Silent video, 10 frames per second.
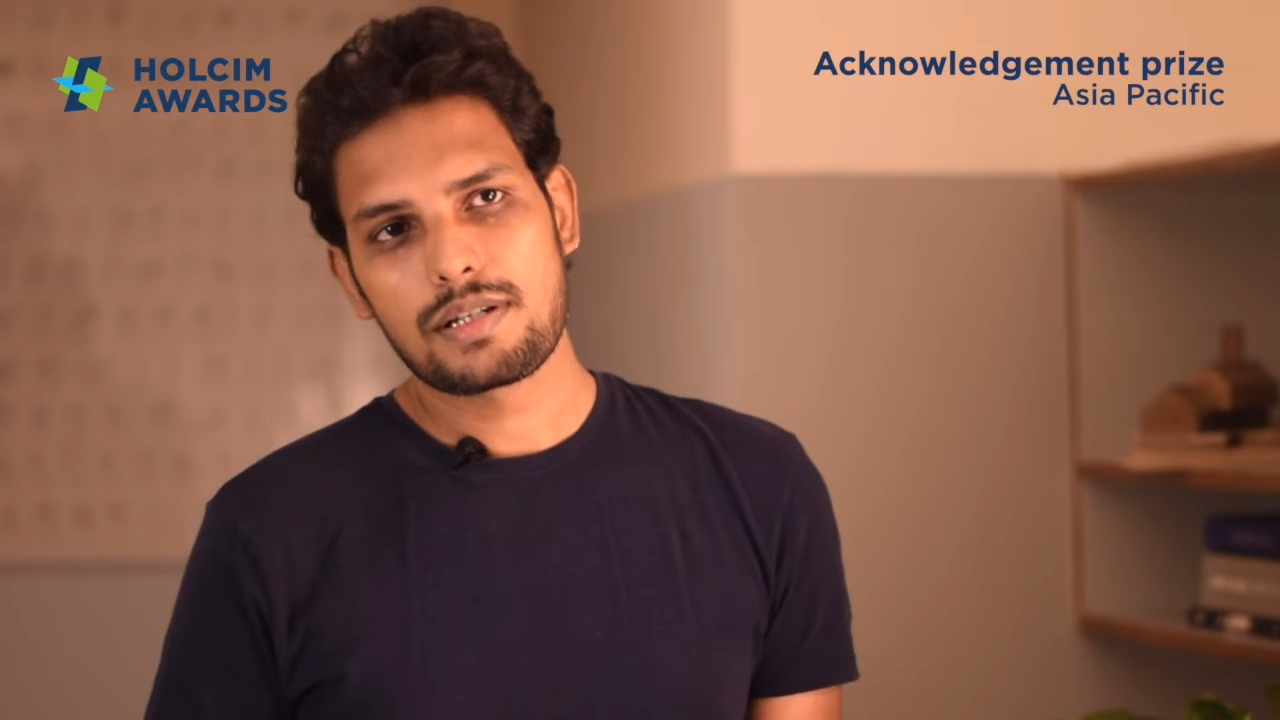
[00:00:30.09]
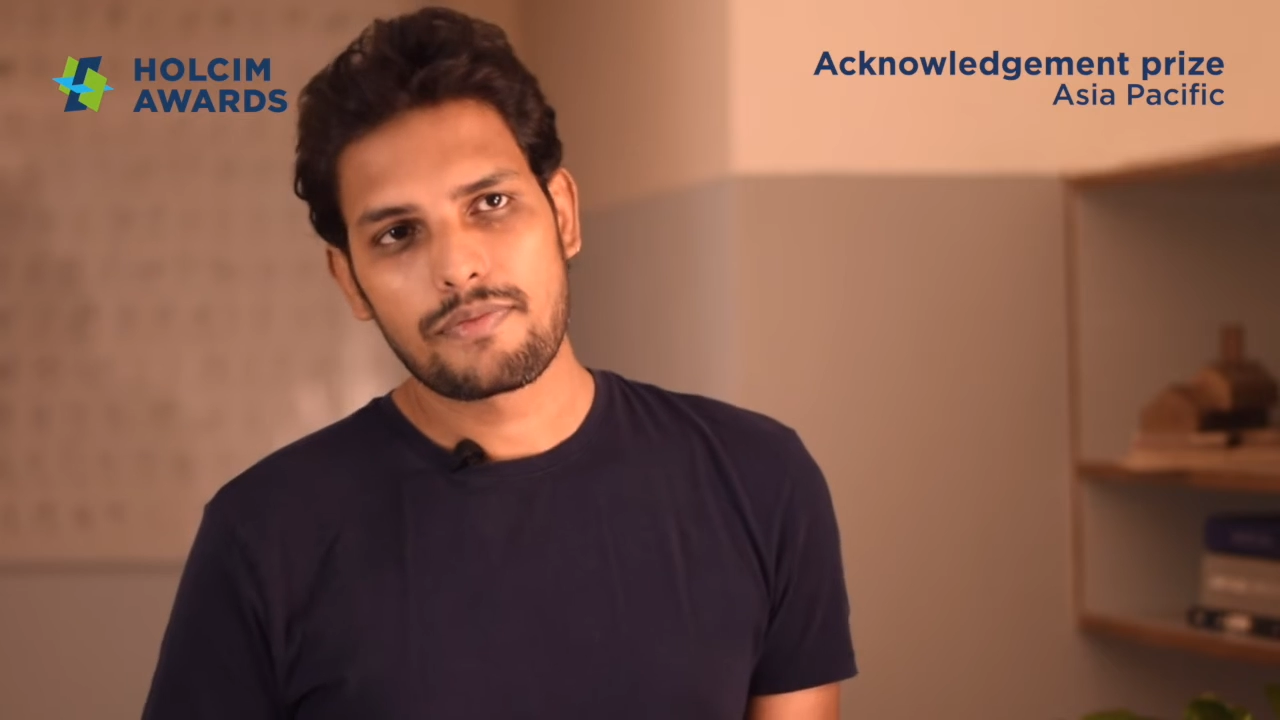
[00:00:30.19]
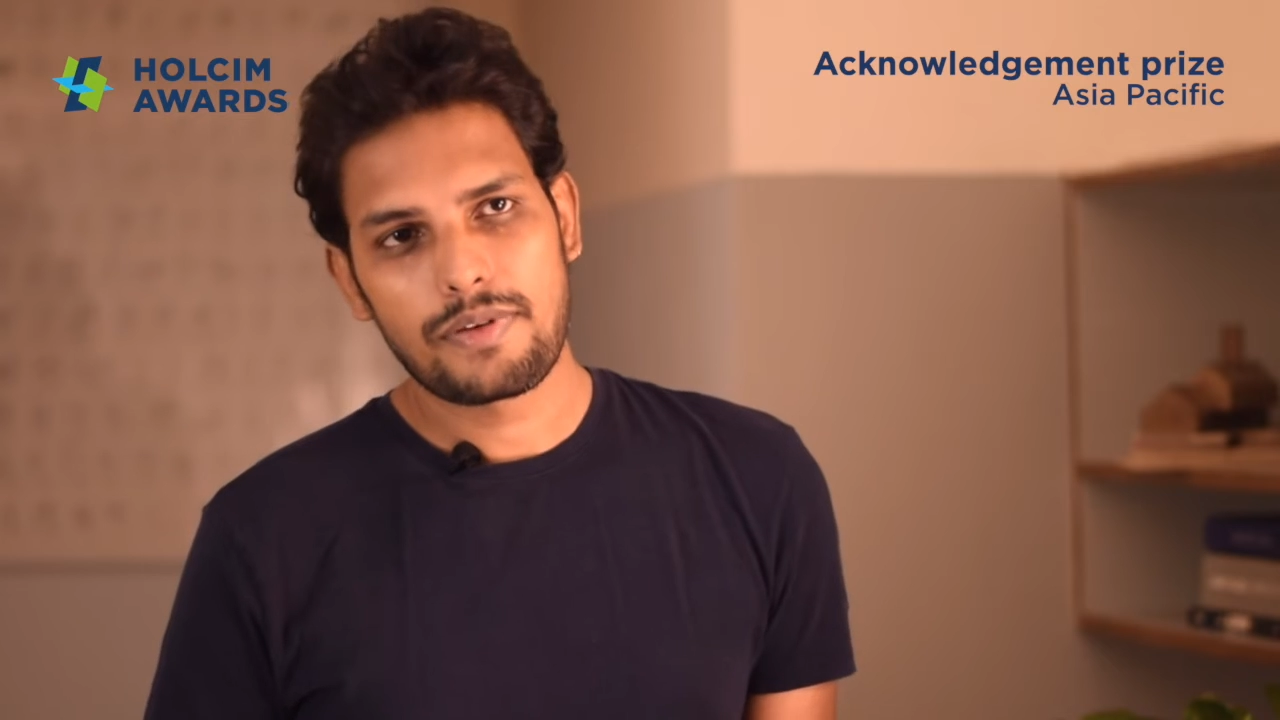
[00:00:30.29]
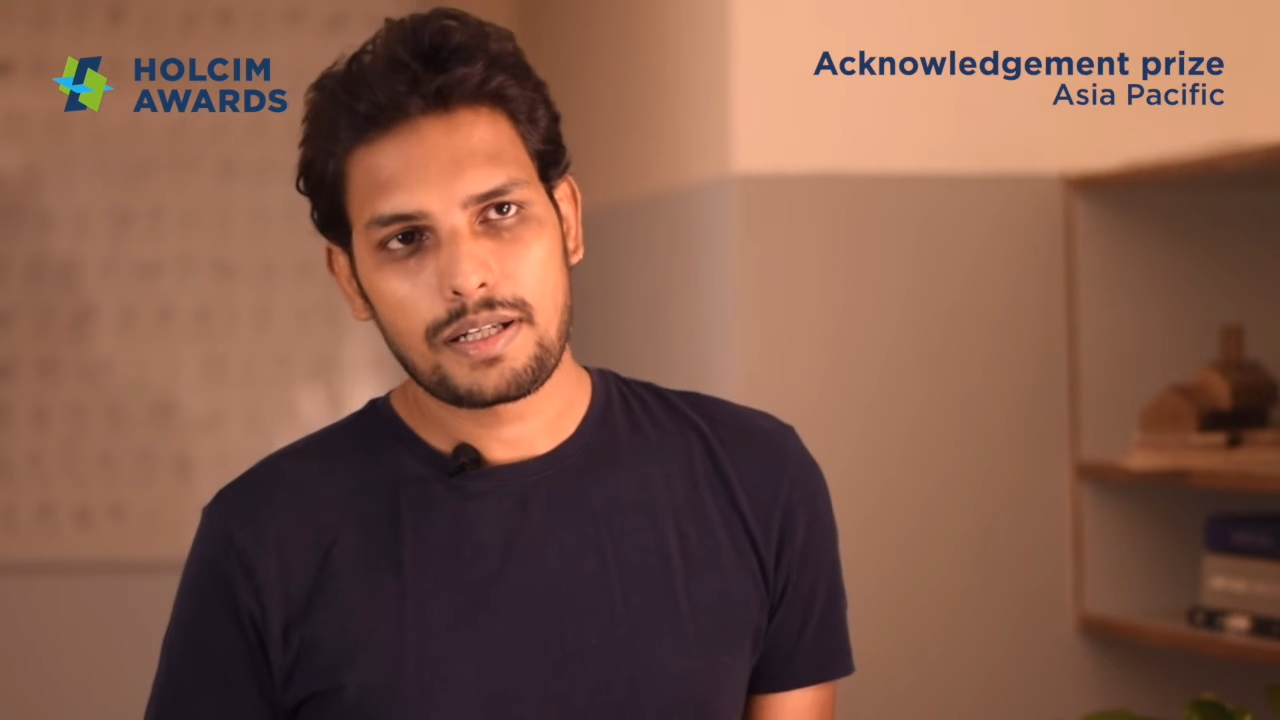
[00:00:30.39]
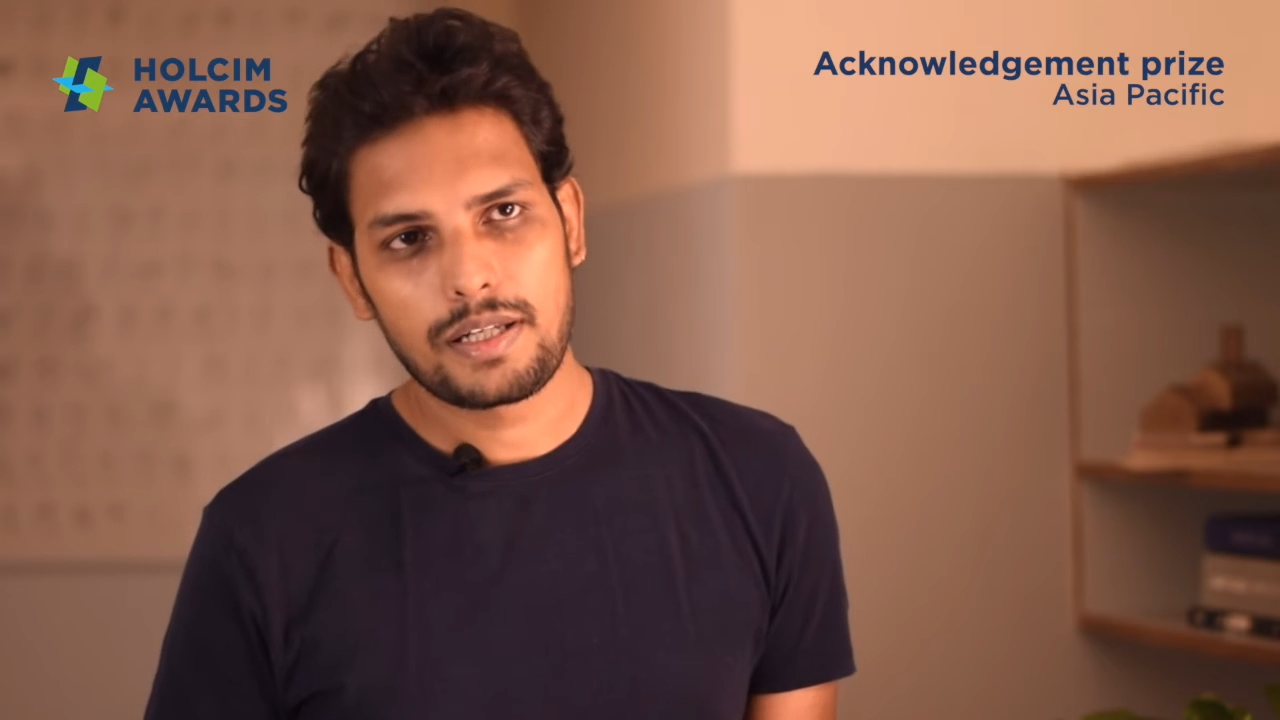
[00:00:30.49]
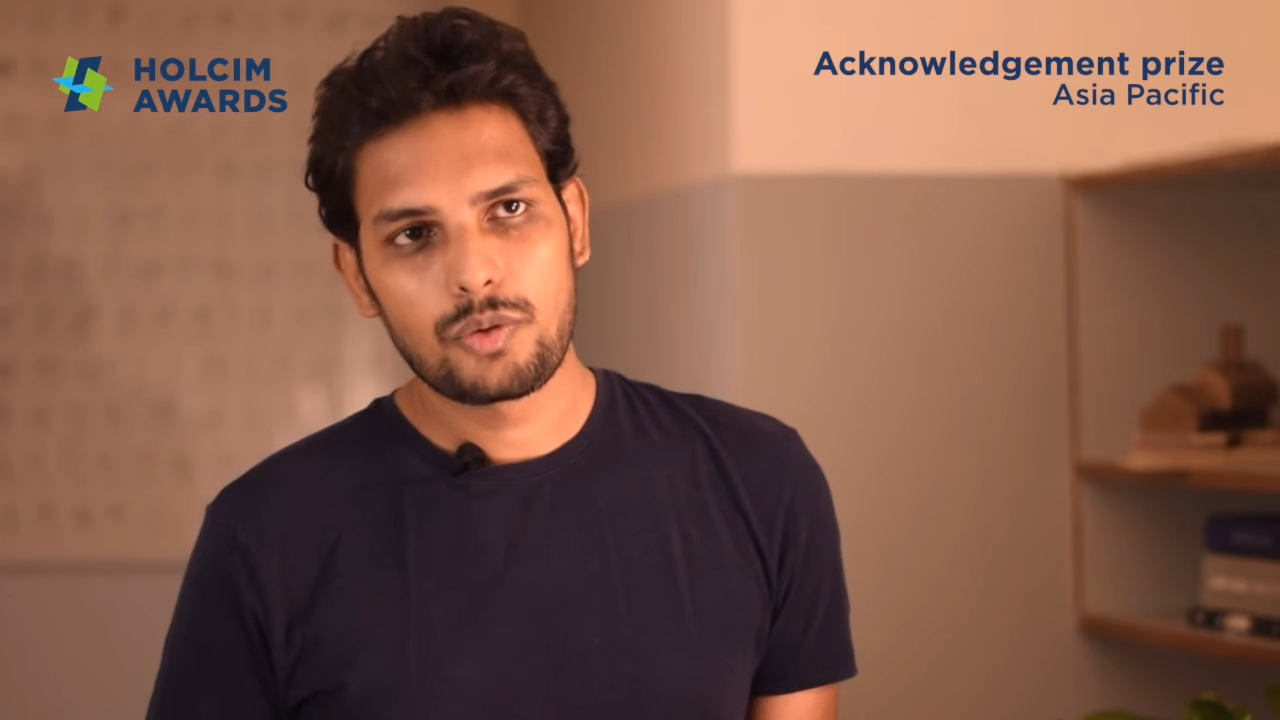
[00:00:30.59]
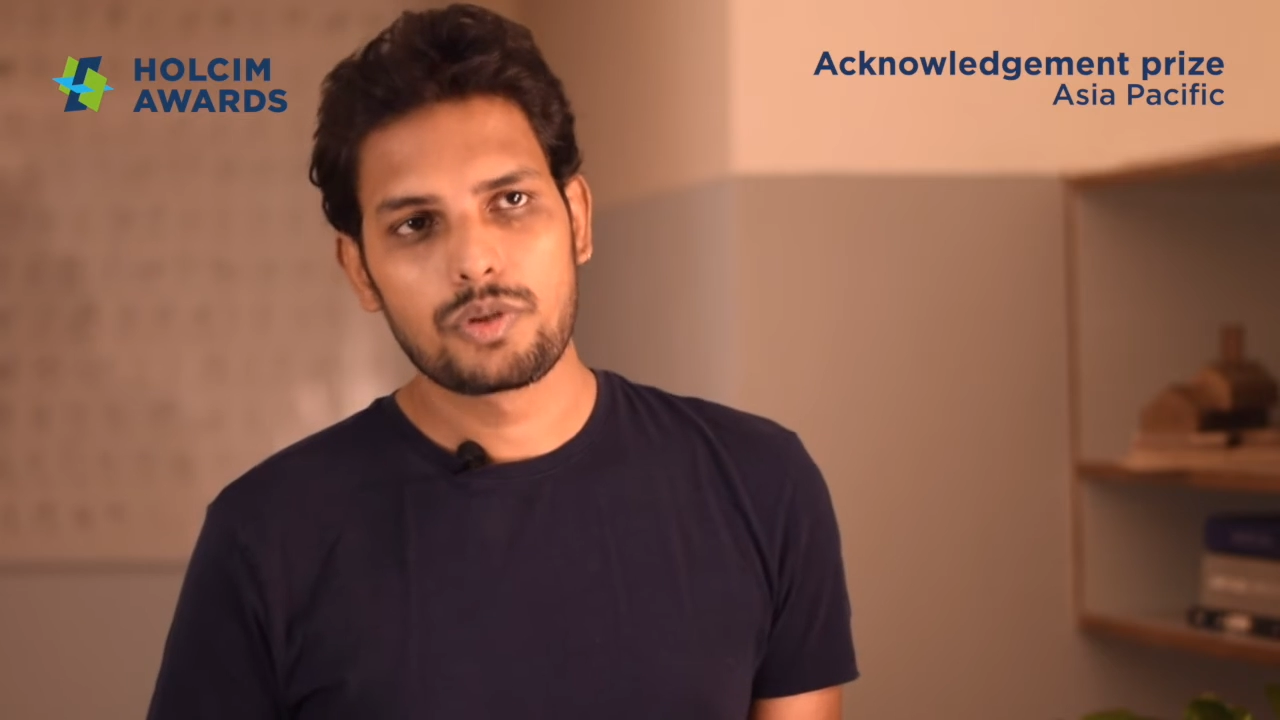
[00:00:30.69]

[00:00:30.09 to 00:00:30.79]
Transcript: effective